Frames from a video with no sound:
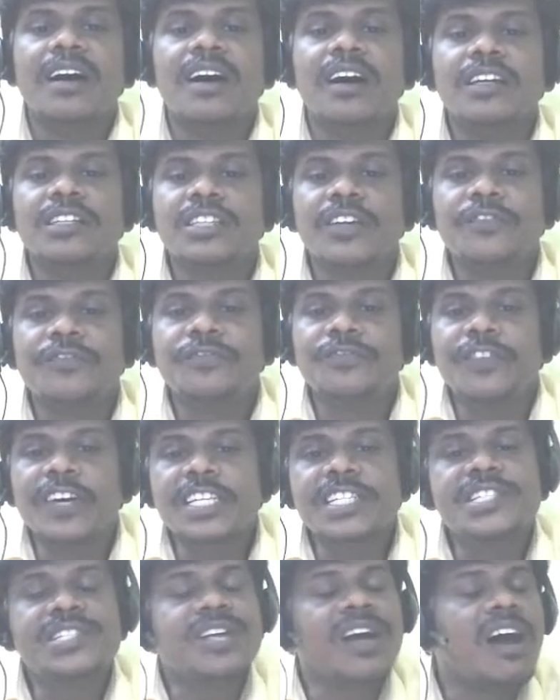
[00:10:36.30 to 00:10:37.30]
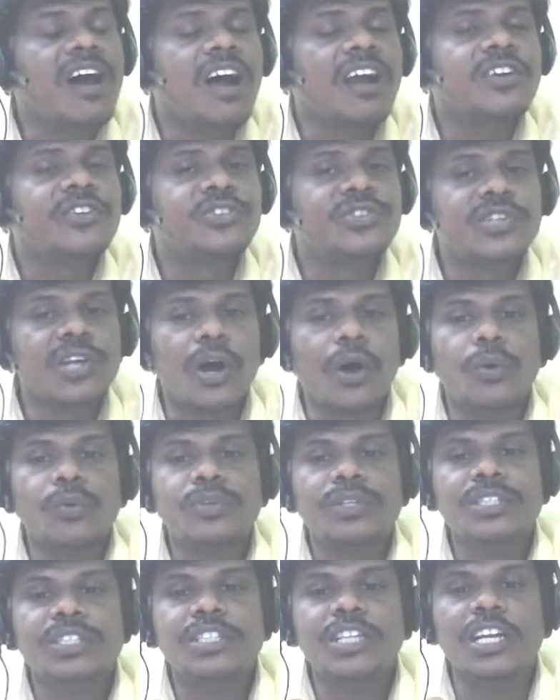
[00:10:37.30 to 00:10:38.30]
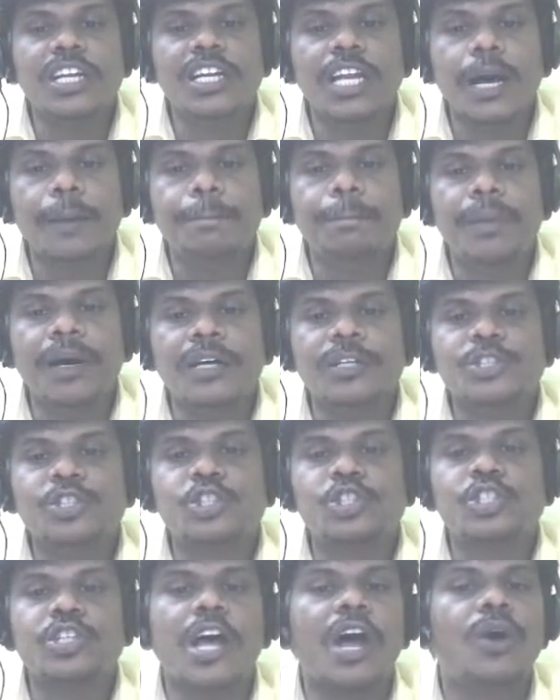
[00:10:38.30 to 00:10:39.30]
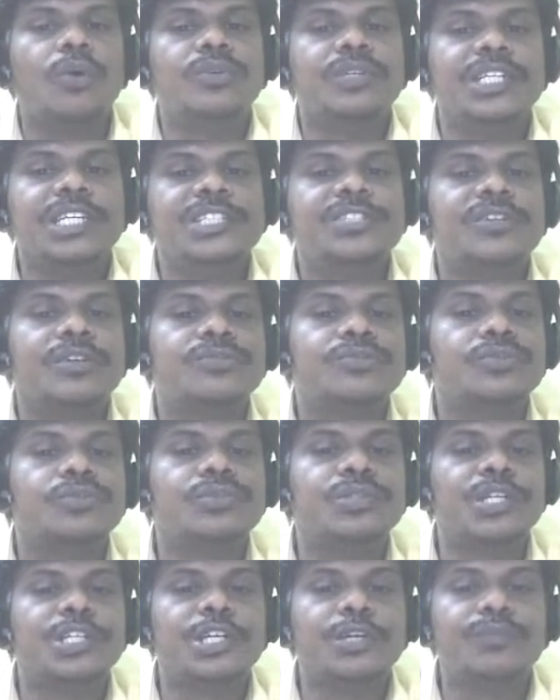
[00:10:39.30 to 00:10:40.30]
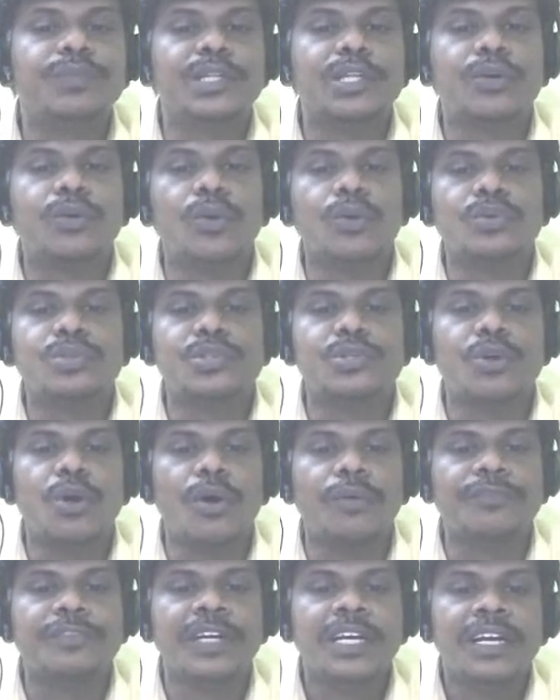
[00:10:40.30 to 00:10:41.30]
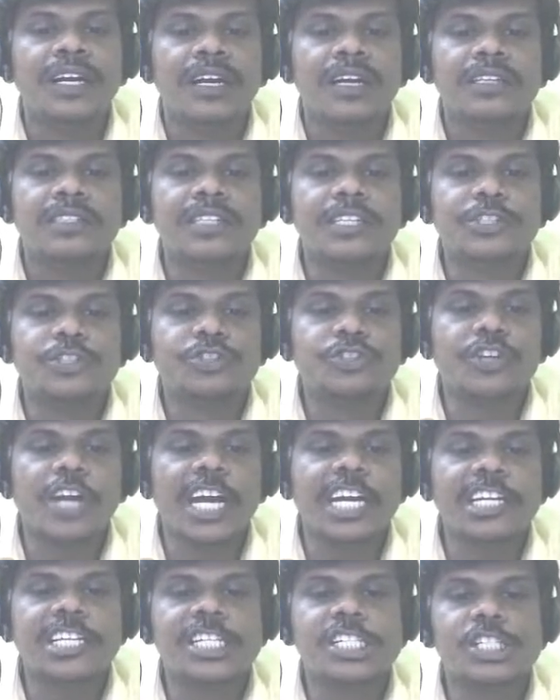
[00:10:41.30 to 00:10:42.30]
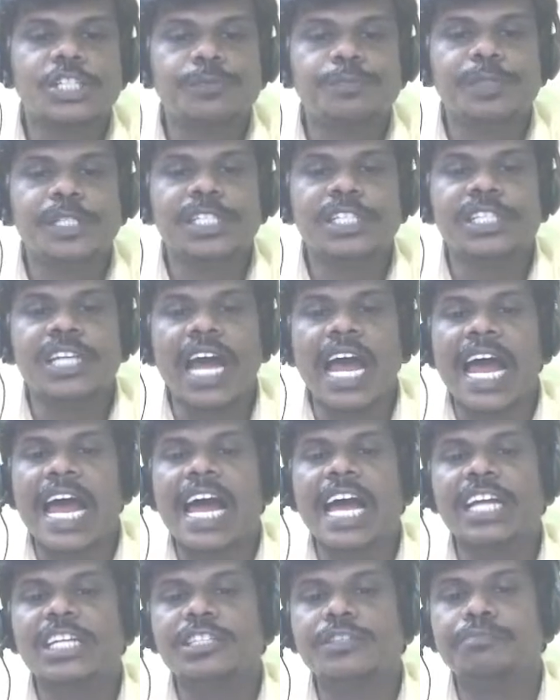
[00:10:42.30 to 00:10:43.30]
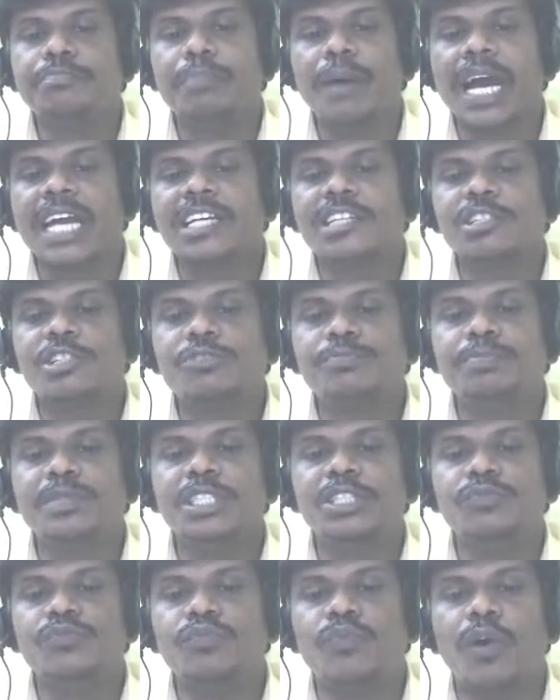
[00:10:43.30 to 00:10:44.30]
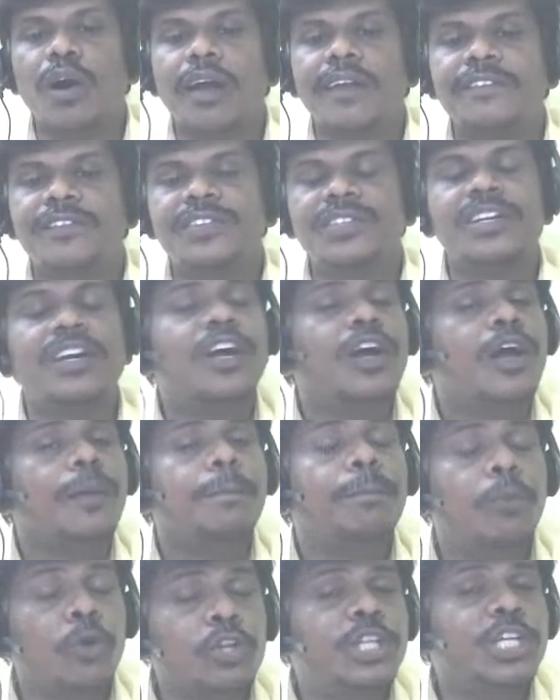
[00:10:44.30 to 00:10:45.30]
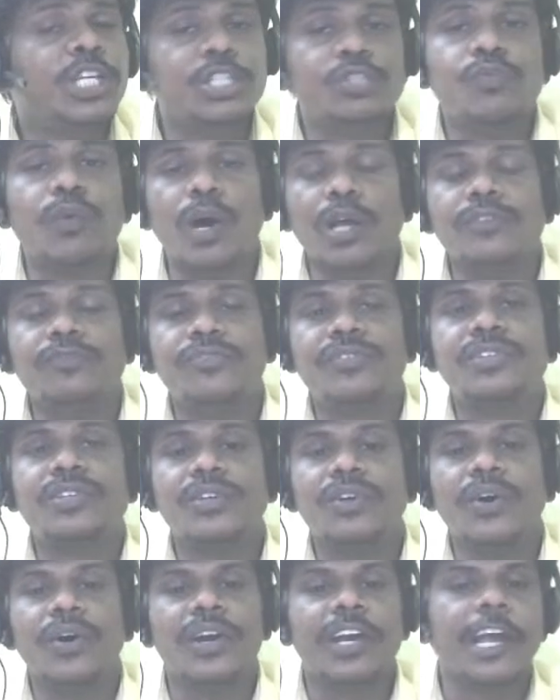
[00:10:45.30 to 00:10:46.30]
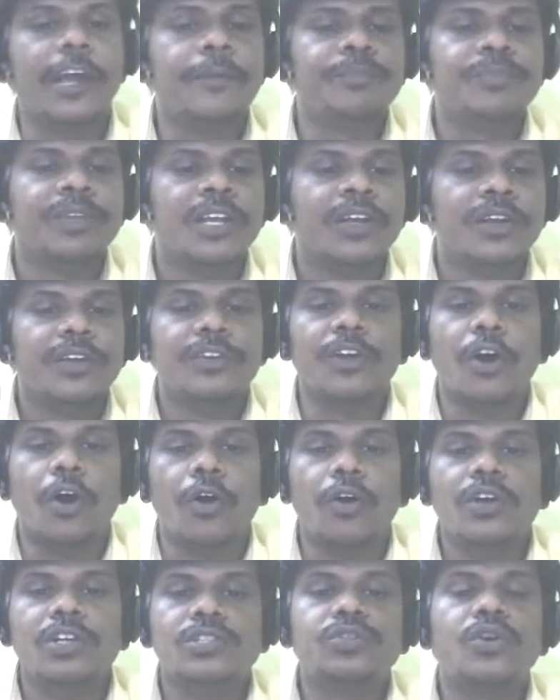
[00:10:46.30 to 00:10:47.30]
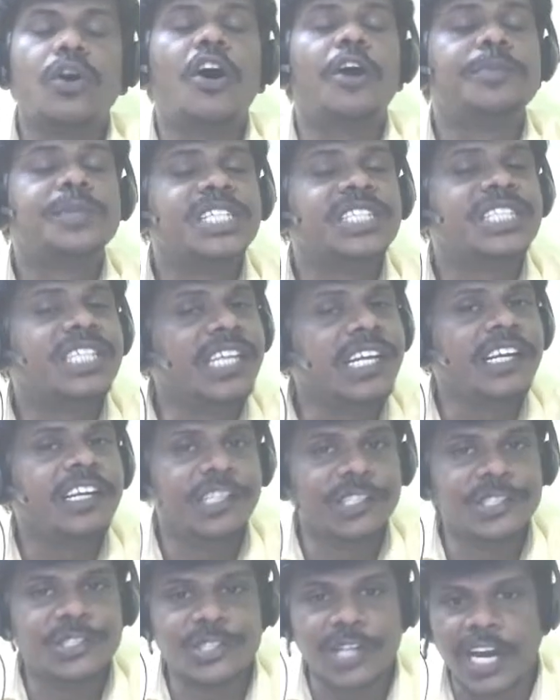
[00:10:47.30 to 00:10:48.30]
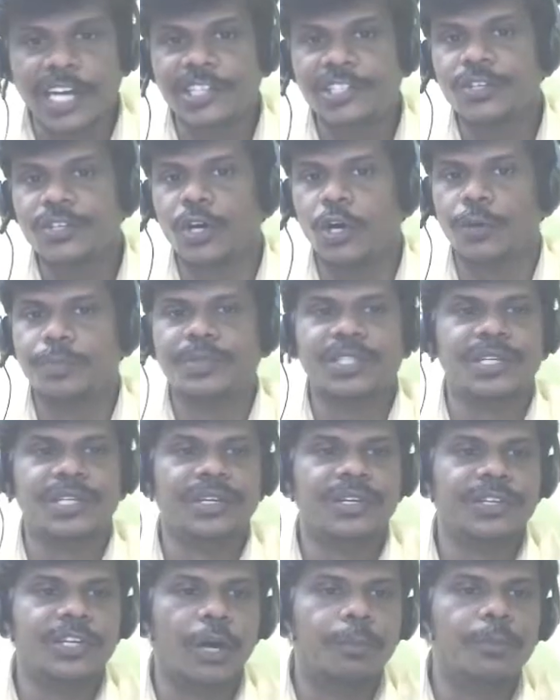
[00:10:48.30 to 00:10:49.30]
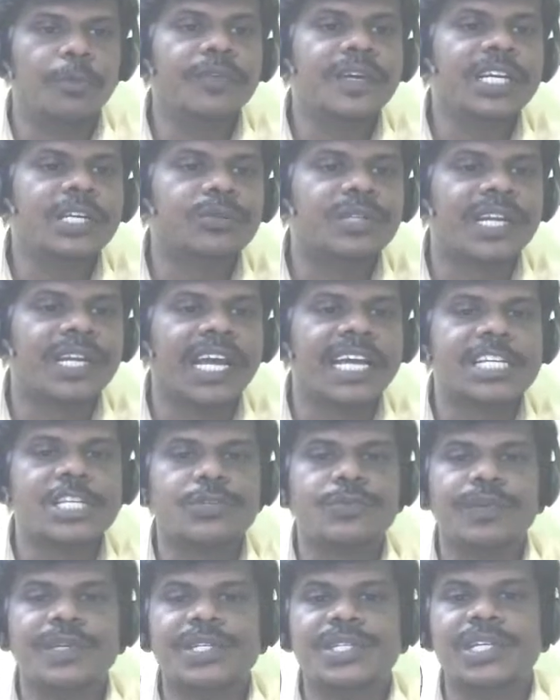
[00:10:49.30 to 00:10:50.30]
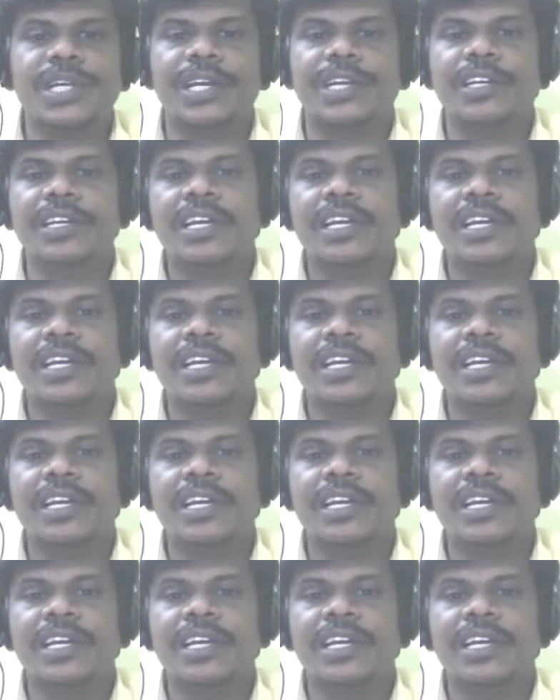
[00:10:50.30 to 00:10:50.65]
the first heart sound, the lub sound, is associated with the closure of the tricuspid and bicuspid valves, both these valves. Okay. Now, so option 3 is right option. Now, moving to the next question.